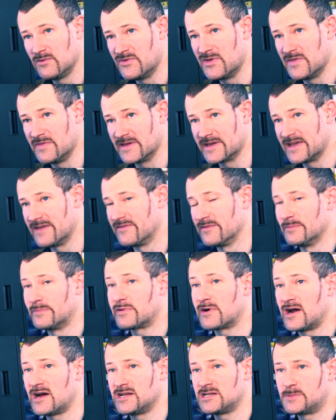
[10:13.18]
within the given
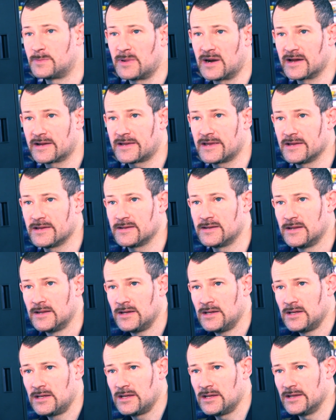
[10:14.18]
price bracket.
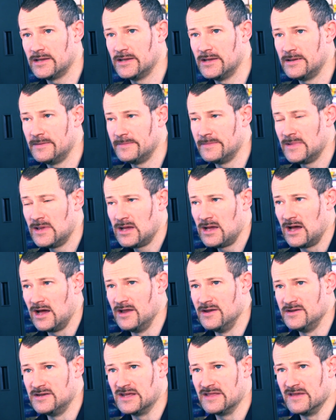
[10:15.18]
And
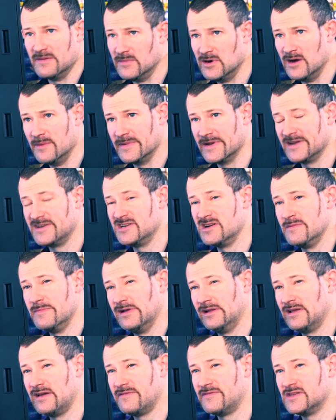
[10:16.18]
at the moment, I don't
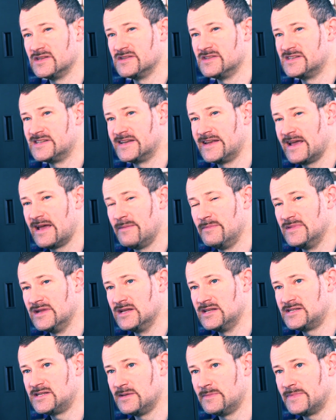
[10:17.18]
believe that there's an AMD
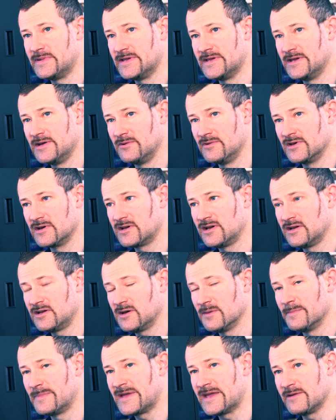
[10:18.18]
CPU that can
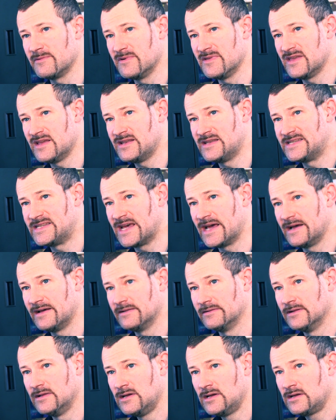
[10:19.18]
compete with
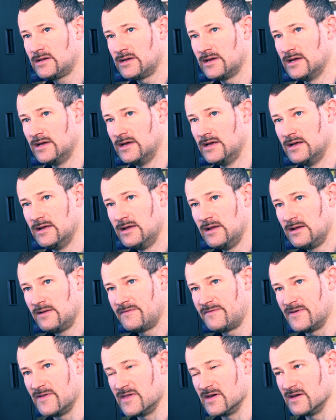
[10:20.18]
Intel
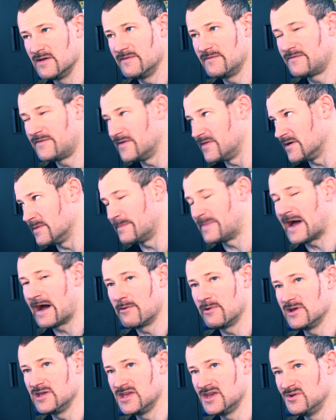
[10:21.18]
for the
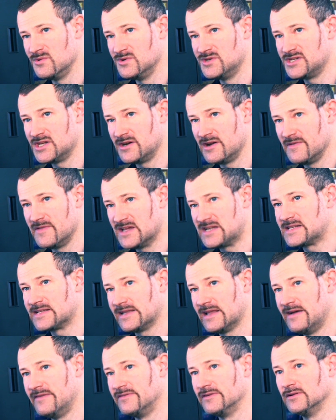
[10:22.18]
power user at this
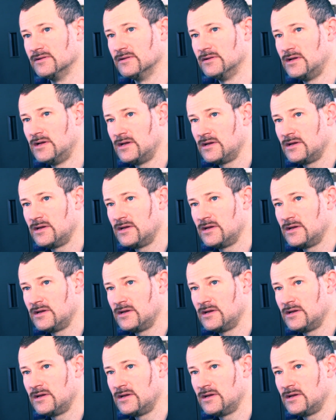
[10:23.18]
level.